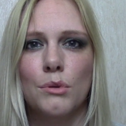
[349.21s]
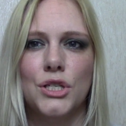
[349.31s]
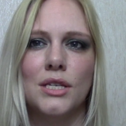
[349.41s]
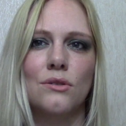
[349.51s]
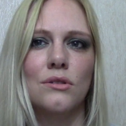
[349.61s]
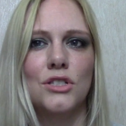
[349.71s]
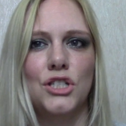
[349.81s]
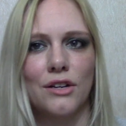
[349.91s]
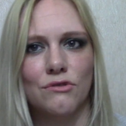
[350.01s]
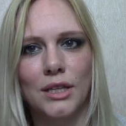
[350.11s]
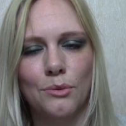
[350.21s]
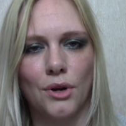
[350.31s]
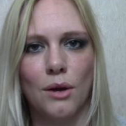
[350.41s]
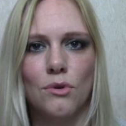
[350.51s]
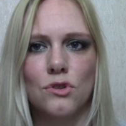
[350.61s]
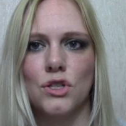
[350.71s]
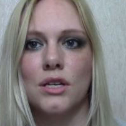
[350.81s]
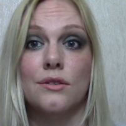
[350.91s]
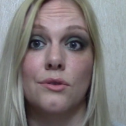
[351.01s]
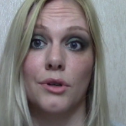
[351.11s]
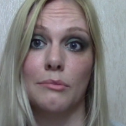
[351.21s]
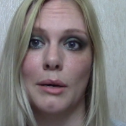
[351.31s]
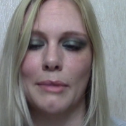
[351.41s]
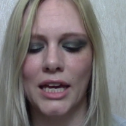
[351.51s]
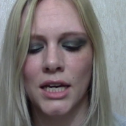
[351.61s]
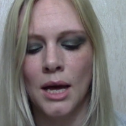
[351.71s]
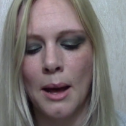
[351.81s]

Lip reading: which is not generally what I watch because not a mummy,